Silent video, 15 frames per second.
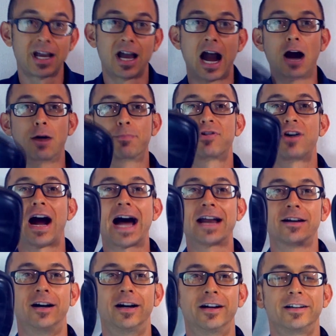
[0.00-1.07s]
are
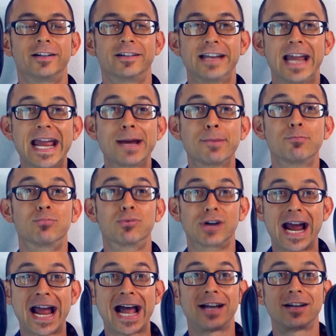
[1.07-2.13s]
Prada, name
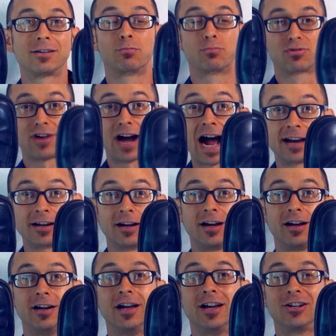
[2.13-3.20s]
brand
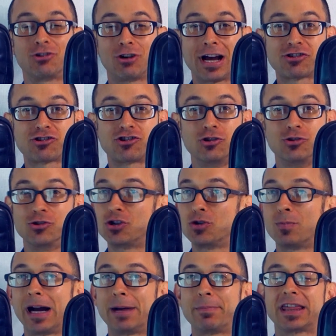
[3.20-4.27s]
Prada dress shoes. You
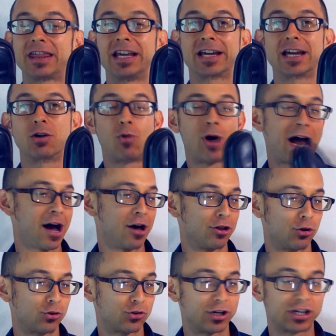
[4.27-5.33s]
might be thinking, wow,
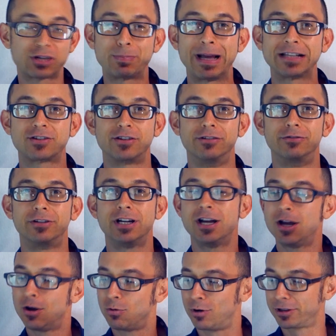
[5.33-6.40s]
those are expensive.
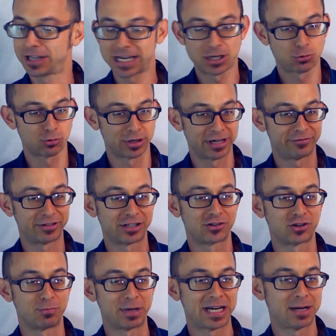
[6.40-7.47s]
Well, these were given
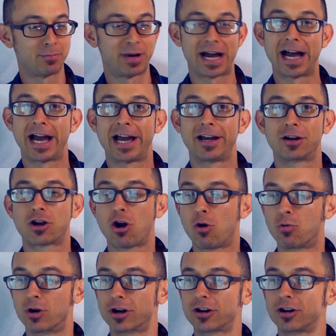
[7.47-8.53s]
to me by a
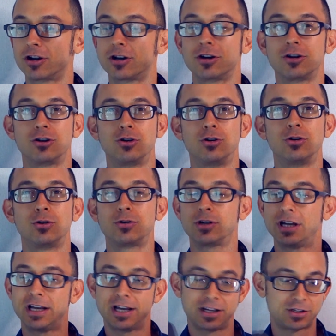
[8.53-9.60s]
coworker who
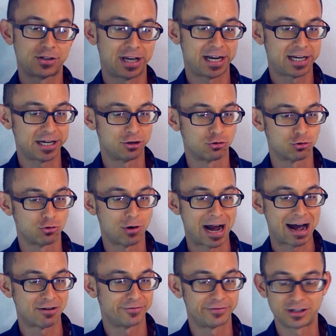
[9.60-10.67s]
said he grew
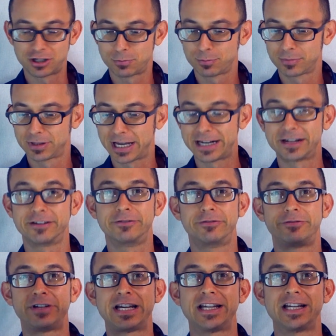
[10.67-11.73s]
out of them. They didn't
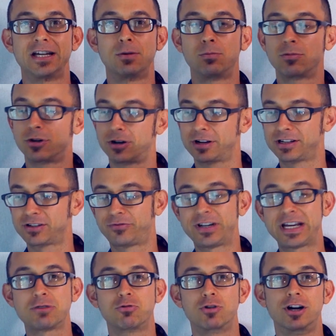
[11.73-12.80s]
fit him or his
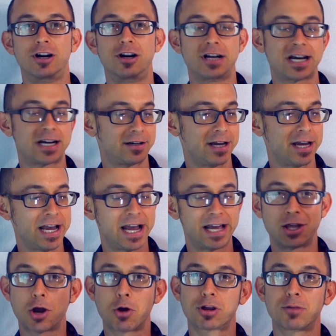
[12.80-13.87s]
feet were hurting, and
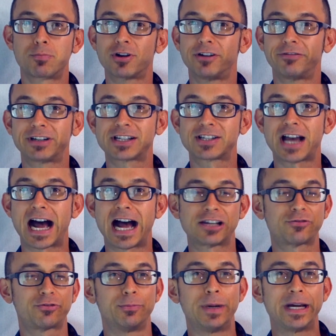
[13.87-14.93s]
they were the perfect size
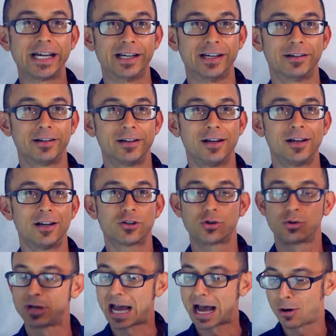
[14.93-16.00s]
for me. So
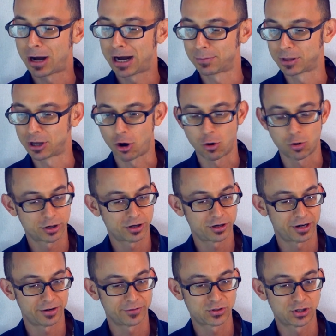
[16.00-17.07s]
now I'm the owner
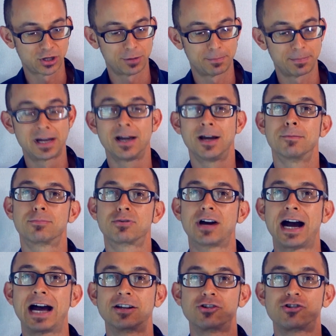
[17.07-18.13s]
of some
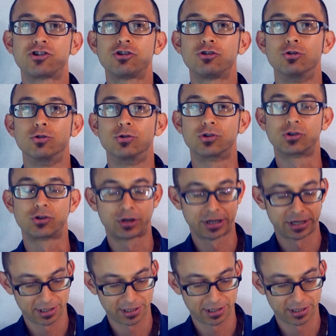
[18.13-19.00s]
Prada shoes,